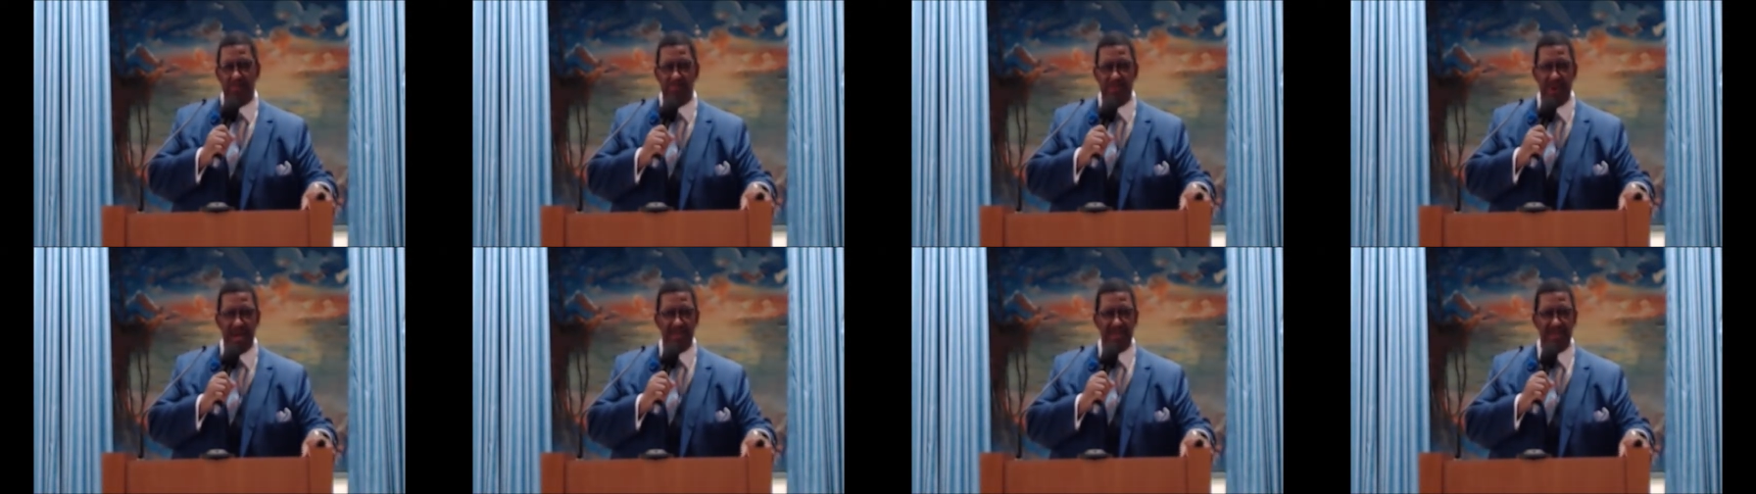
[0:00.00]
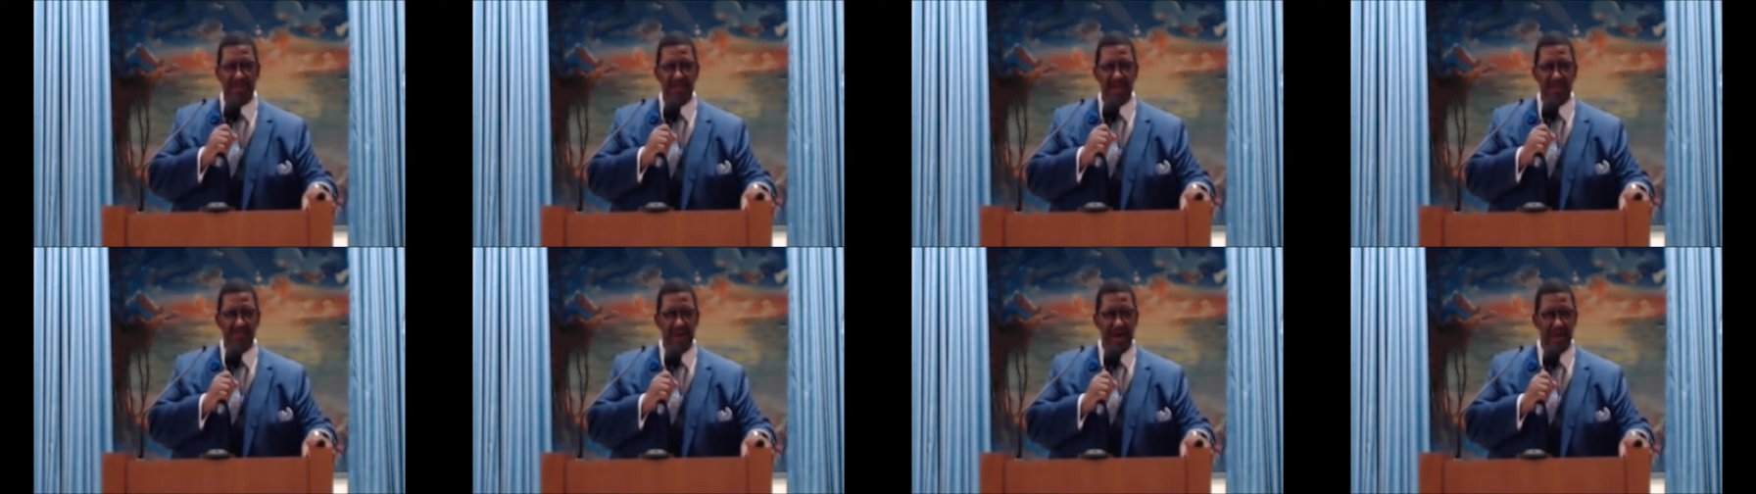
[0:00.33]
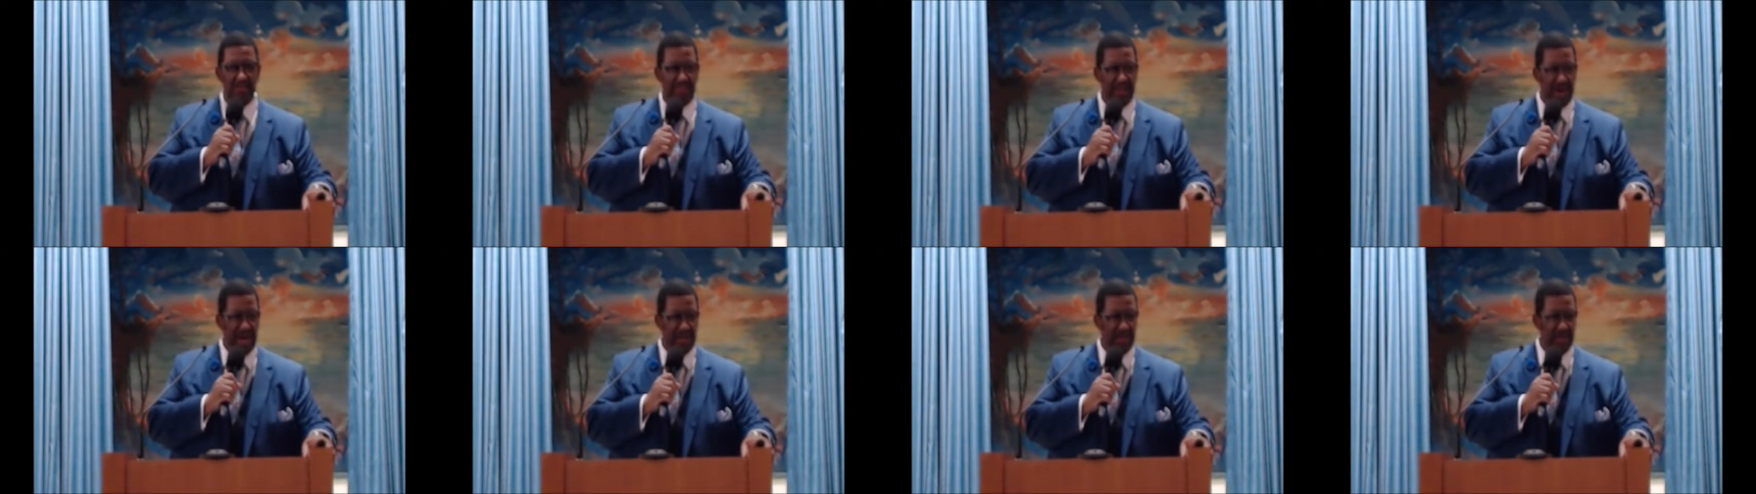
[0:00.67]
presence of my
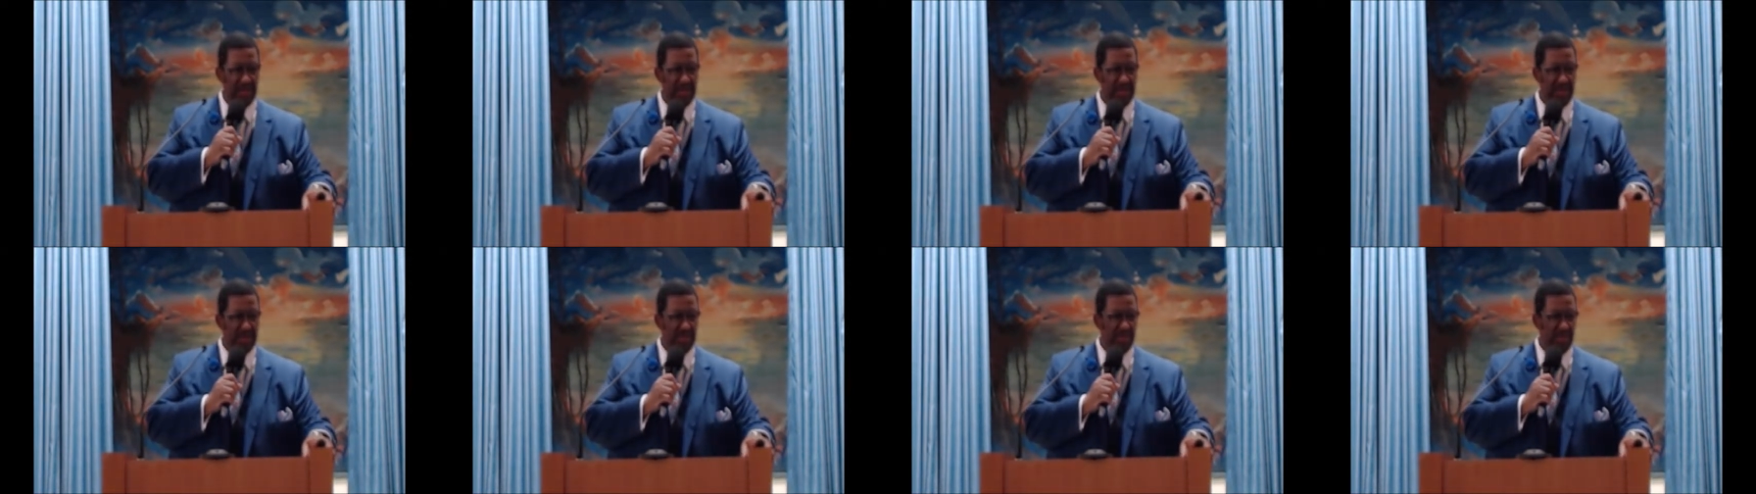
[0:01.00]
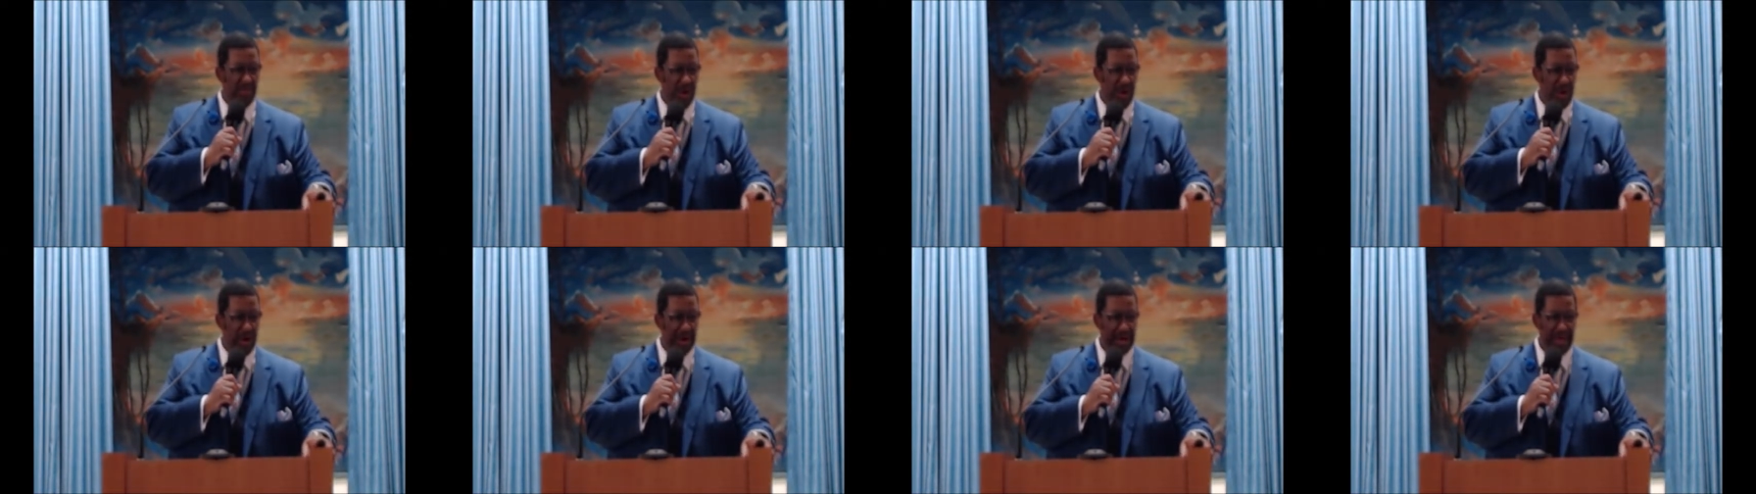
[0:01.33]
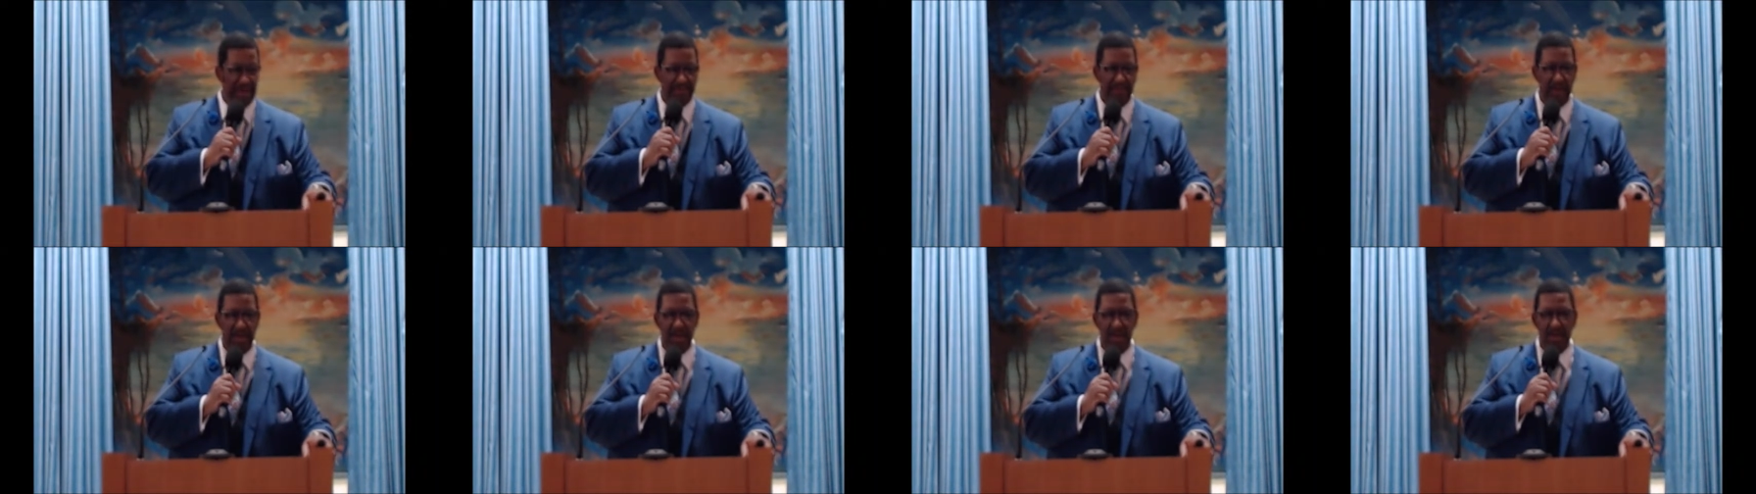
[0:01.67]
brethren this
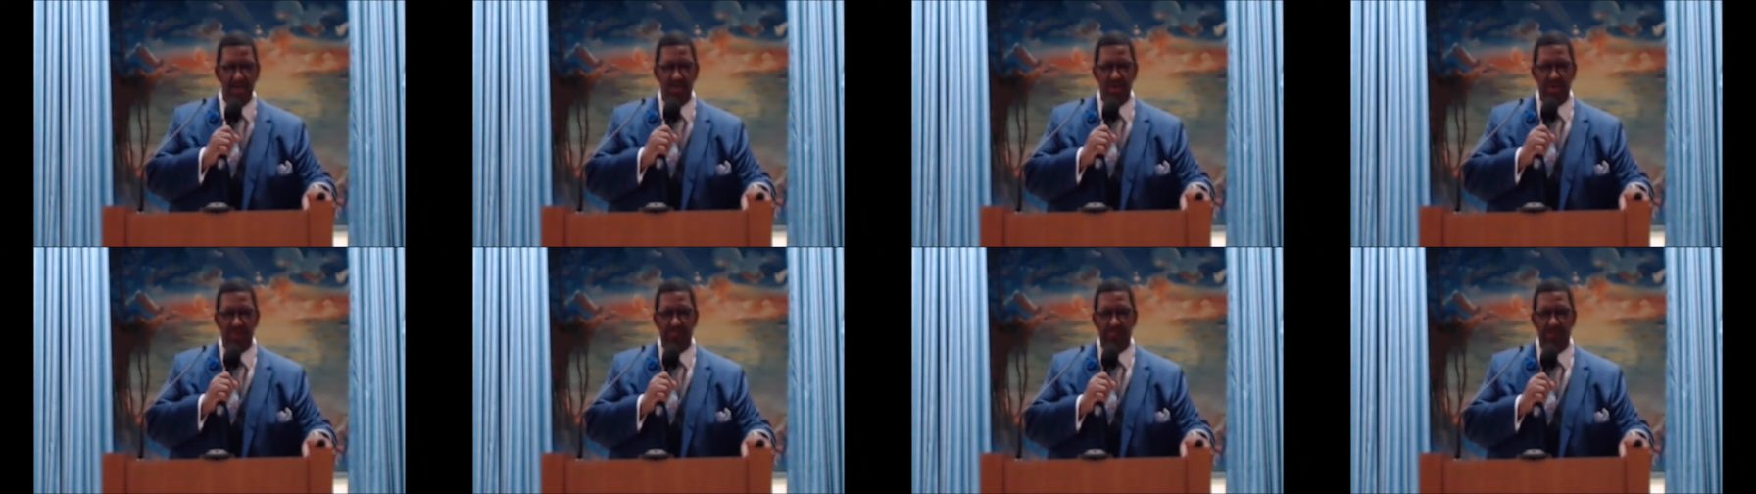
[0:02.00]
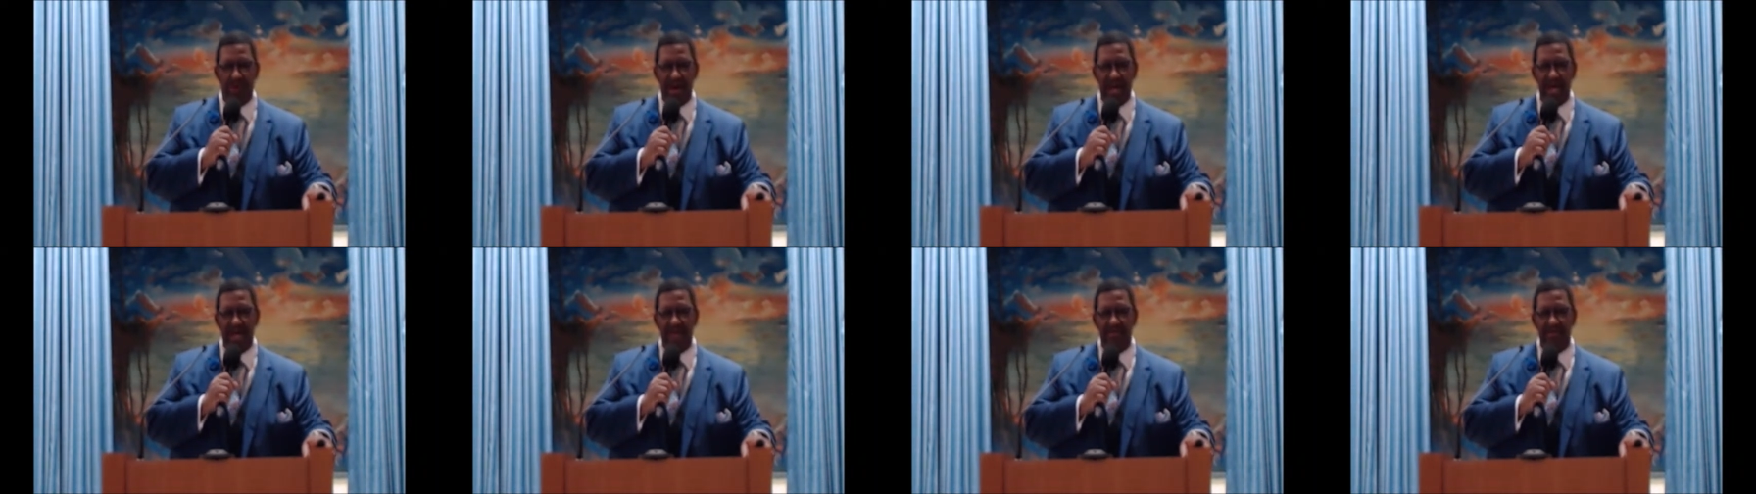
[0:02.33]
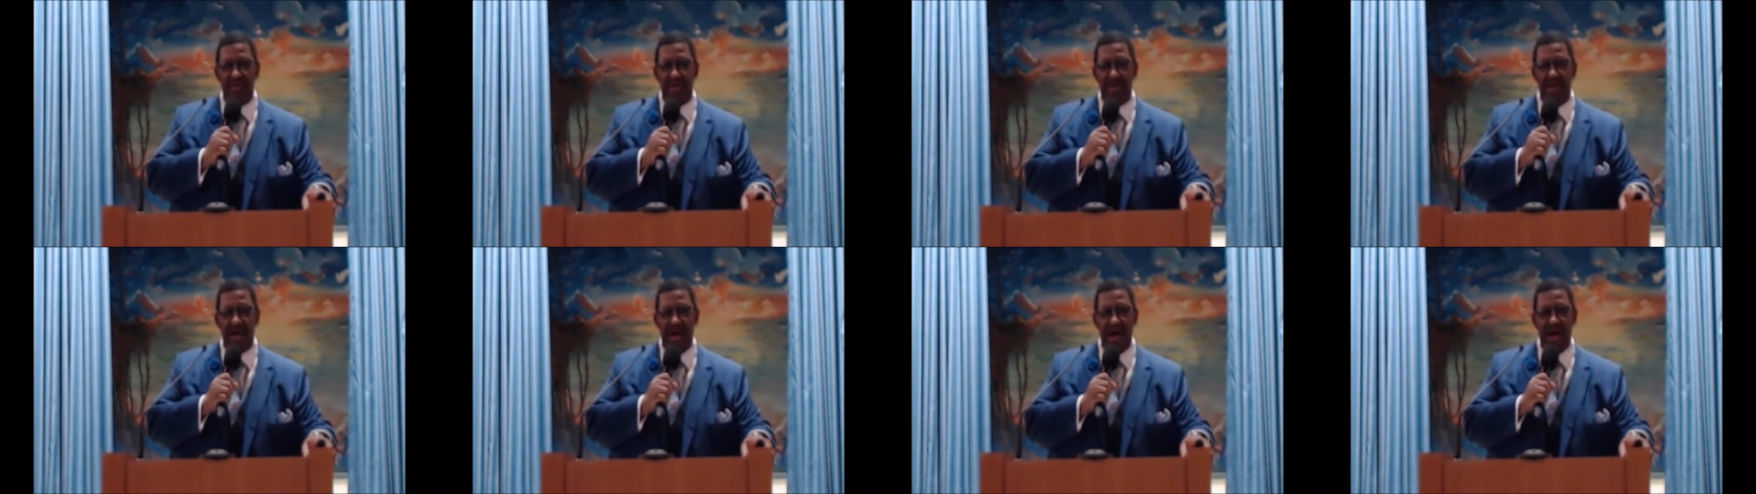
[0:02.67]
morning to praise
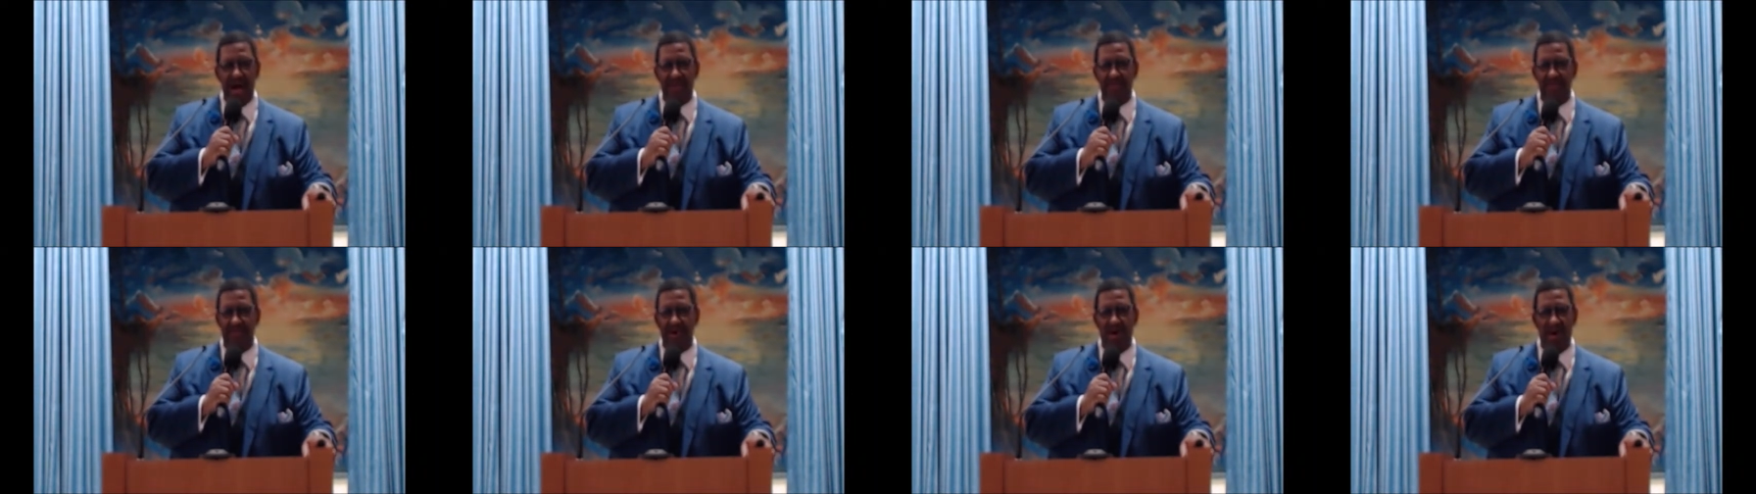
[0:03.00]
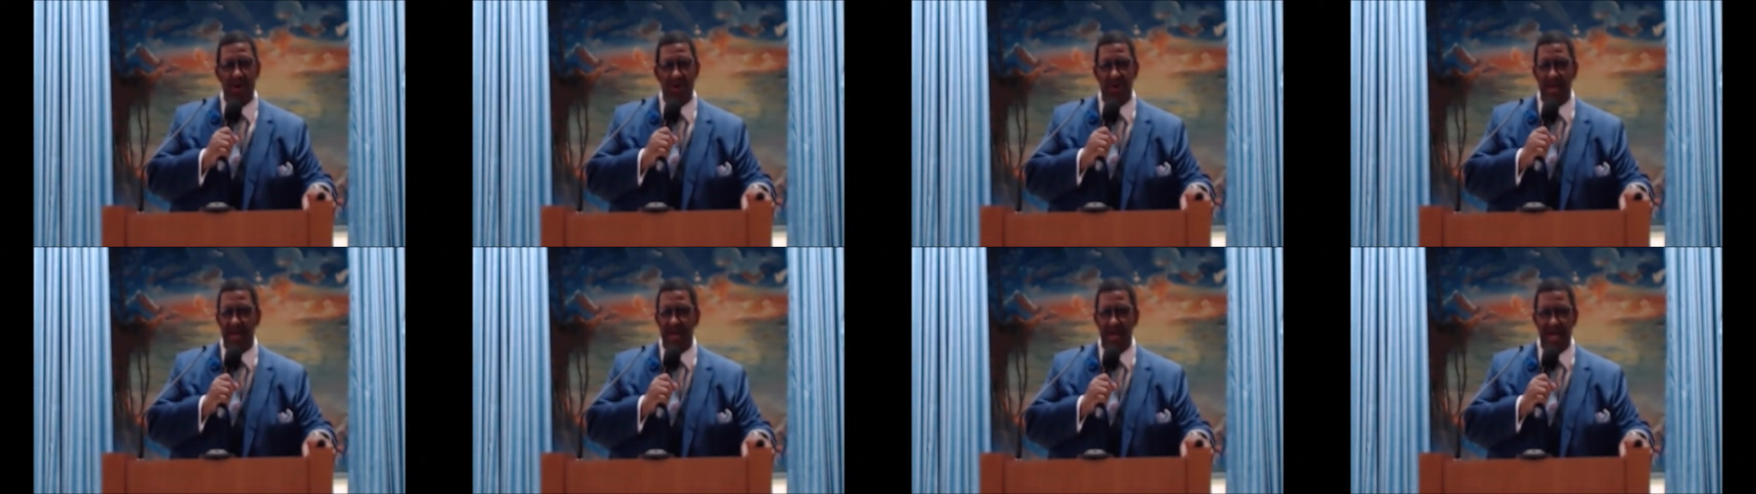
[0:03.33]
God's holy